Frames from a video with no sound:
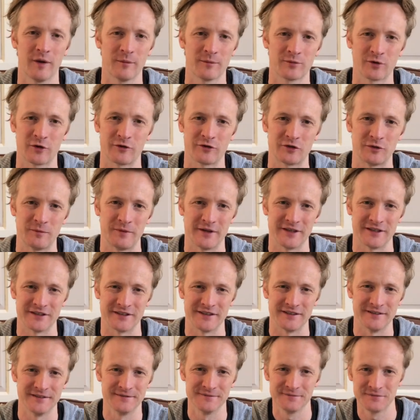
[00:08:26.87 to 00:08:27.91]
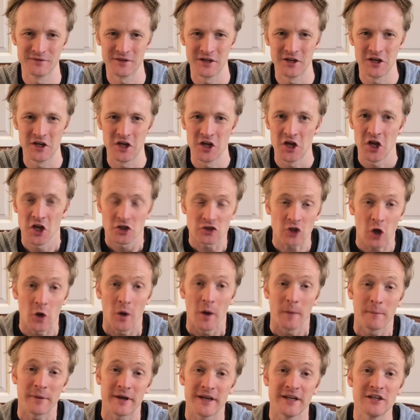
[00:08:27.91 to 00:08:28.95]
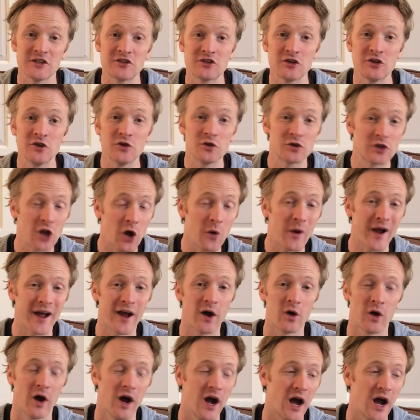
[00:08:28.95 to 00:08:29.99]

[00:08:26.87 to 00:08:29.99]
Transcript: profitability. So please do go out,